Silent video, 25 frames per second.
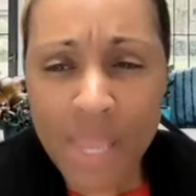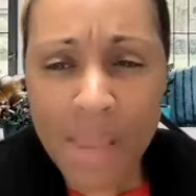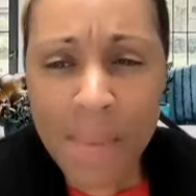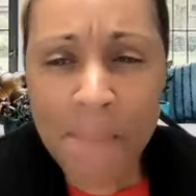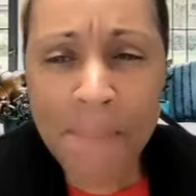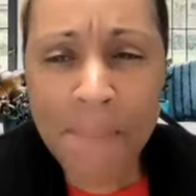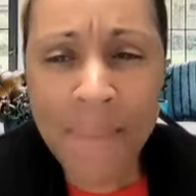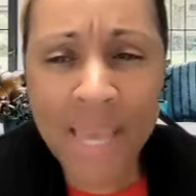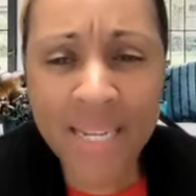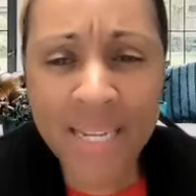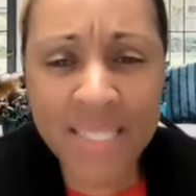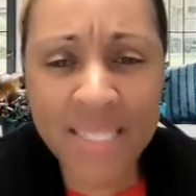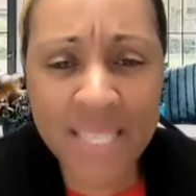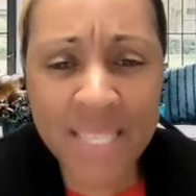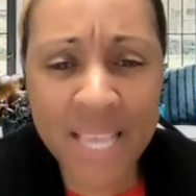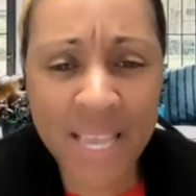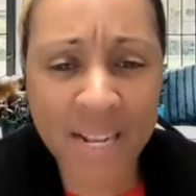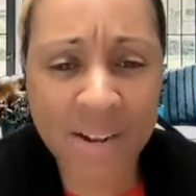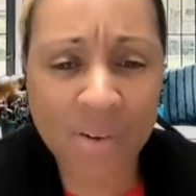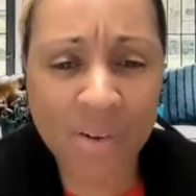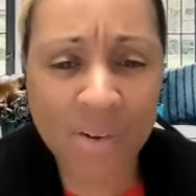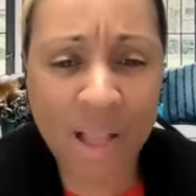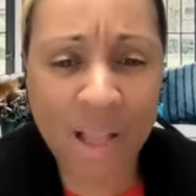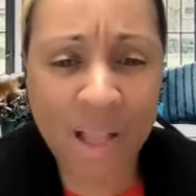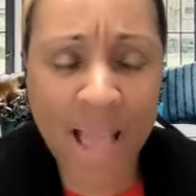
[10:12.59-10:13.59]
meditate
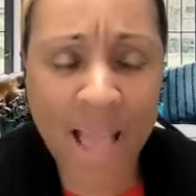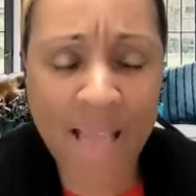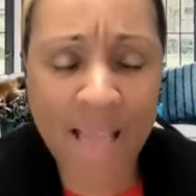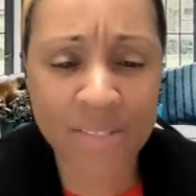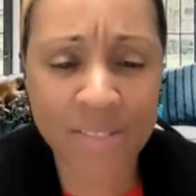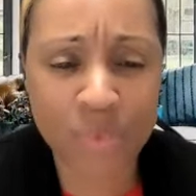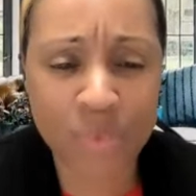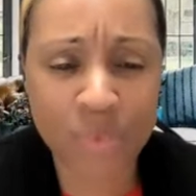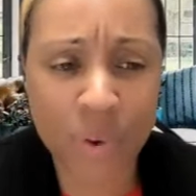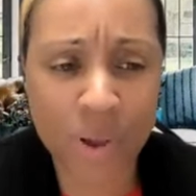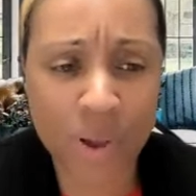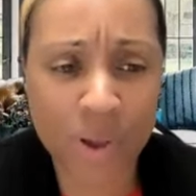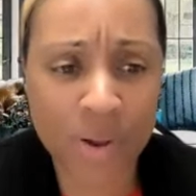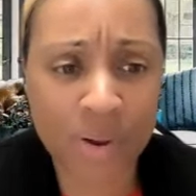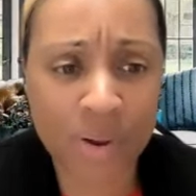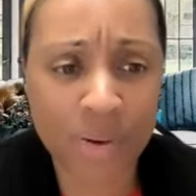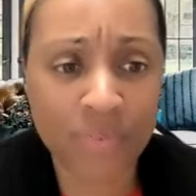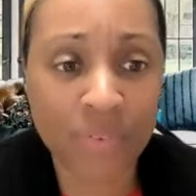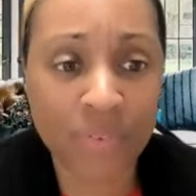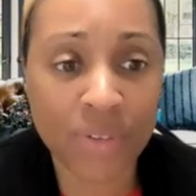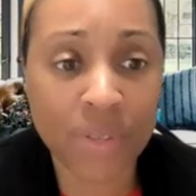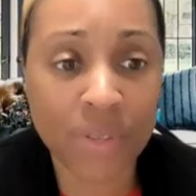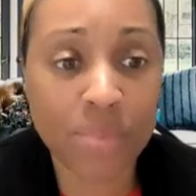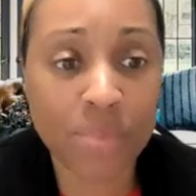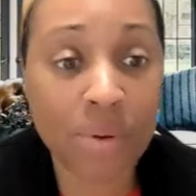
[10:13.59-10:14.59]
on God's
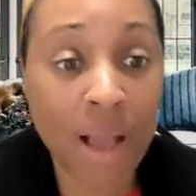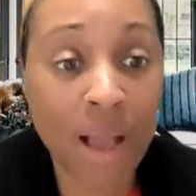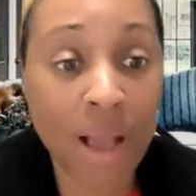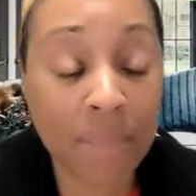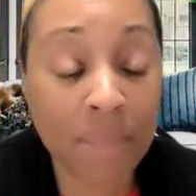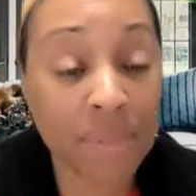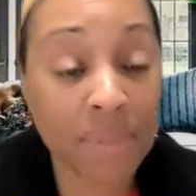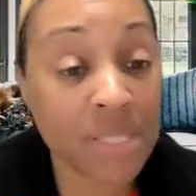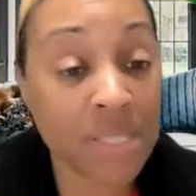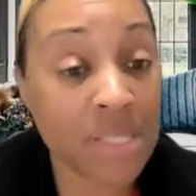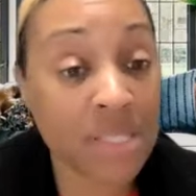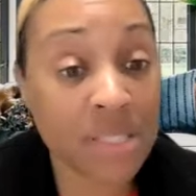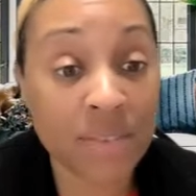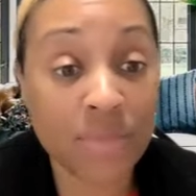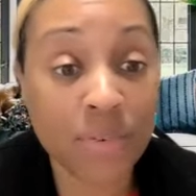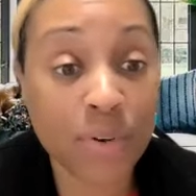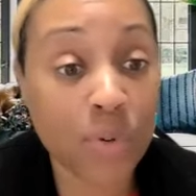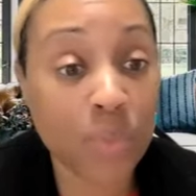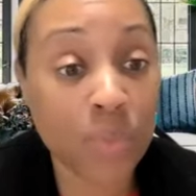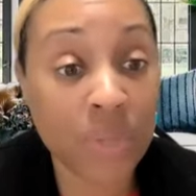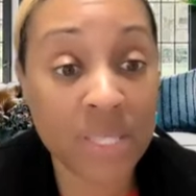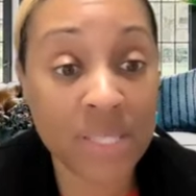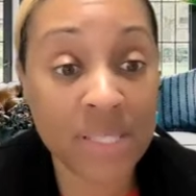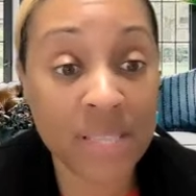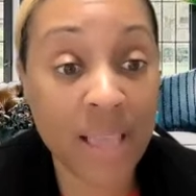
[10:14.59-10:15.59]
word for the promises of who
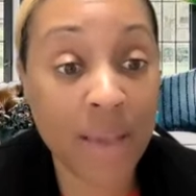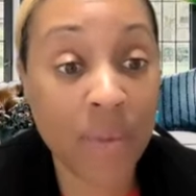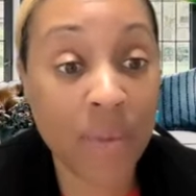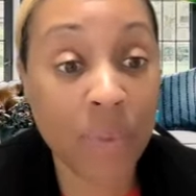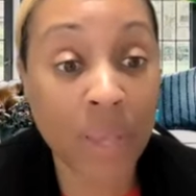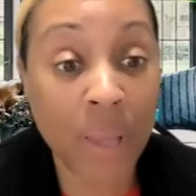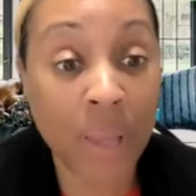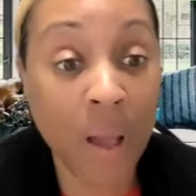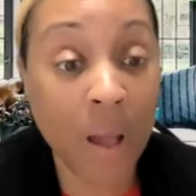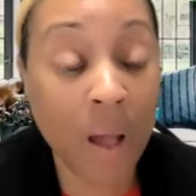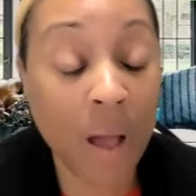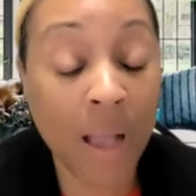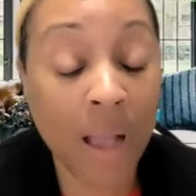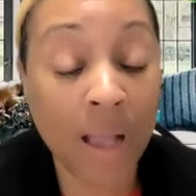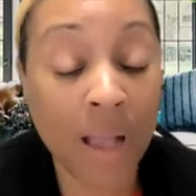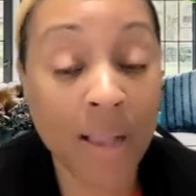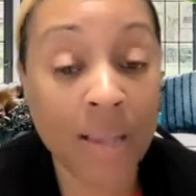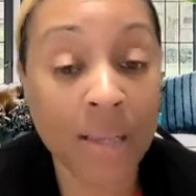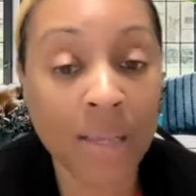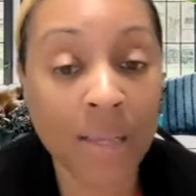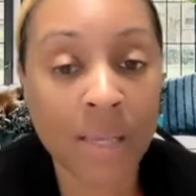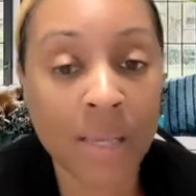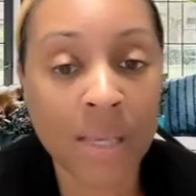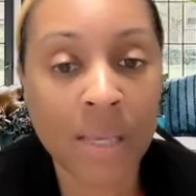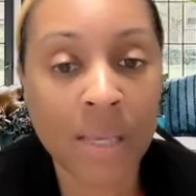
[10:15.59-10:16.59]
we say we are.